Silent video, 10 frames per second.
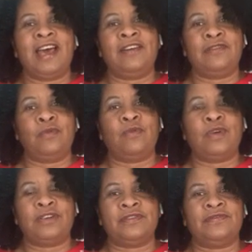Have a
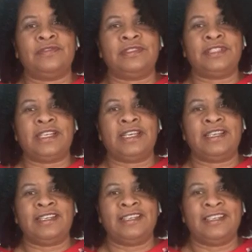wonderful day.
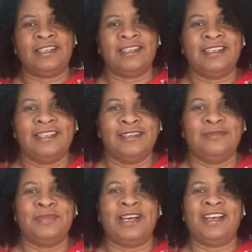
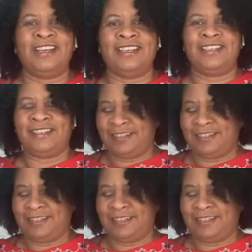Bye.